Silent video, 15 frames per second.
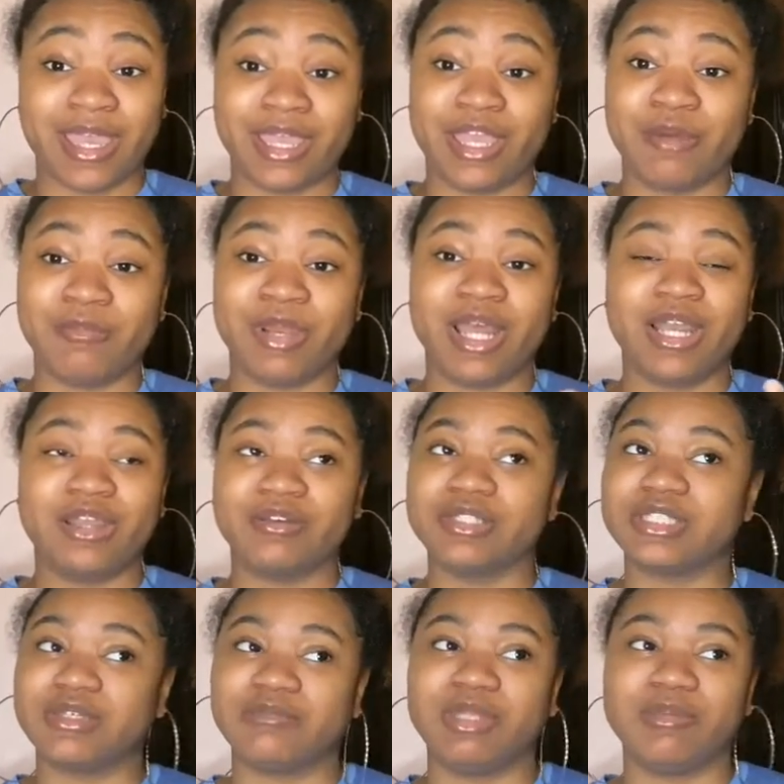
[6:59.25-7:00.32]
am but i know
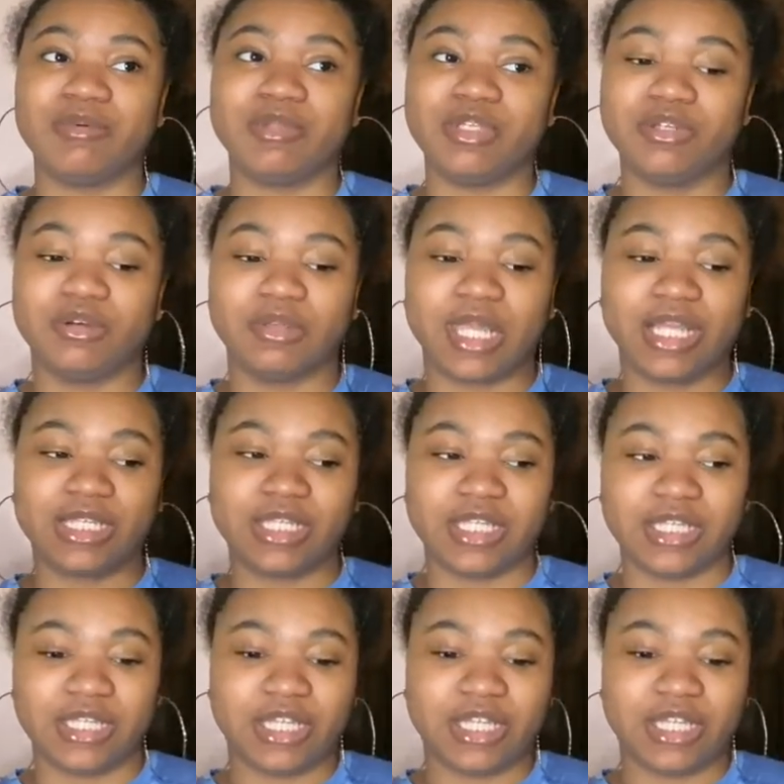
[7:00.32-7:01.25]
some people you know like the,